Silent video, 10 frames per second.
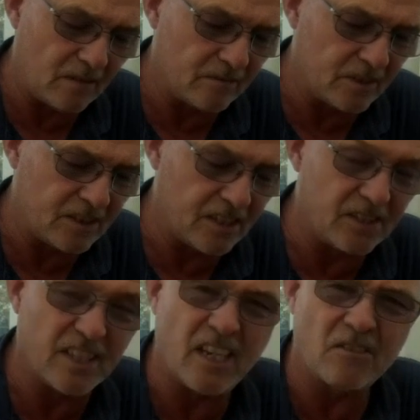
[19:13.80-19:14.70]
This is
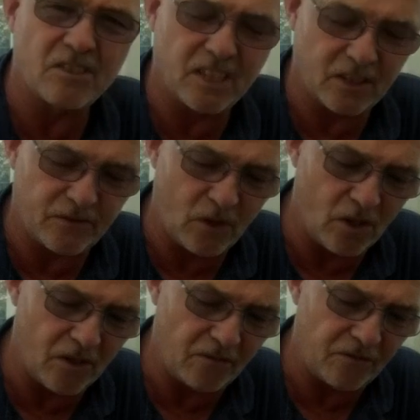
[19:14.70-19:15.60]
the
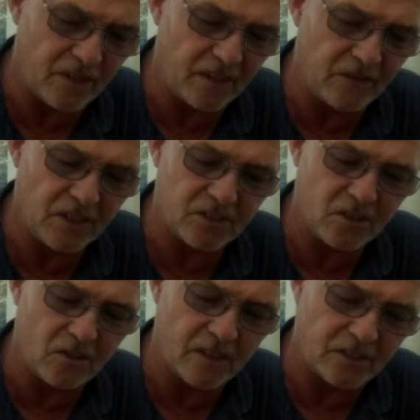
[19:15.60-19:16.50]
065 Evening
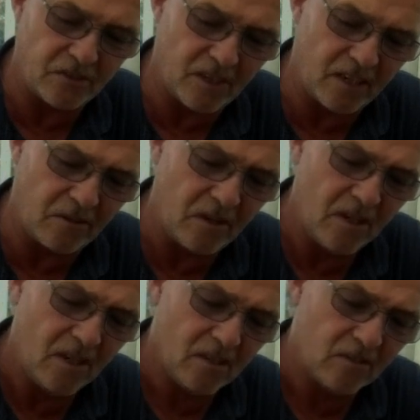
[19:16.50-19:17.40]
Star, as you know,
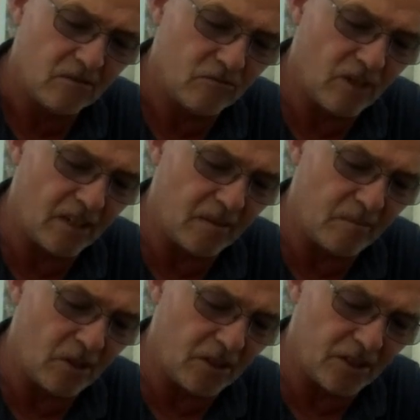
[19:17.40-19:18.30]
running
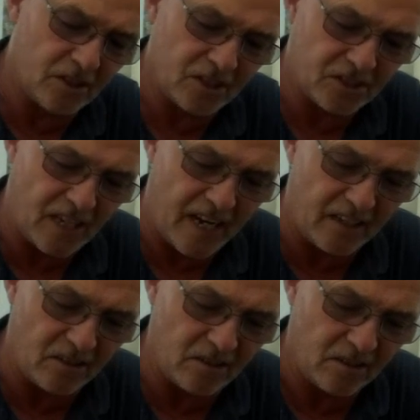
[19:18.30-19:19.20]
by you just
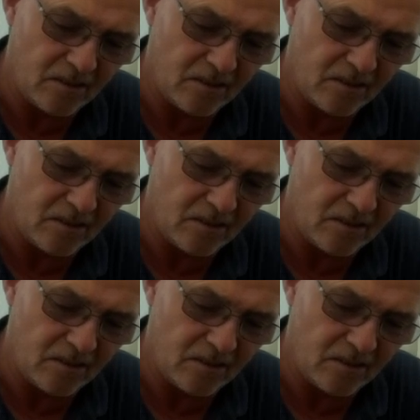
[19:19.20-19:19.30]
standard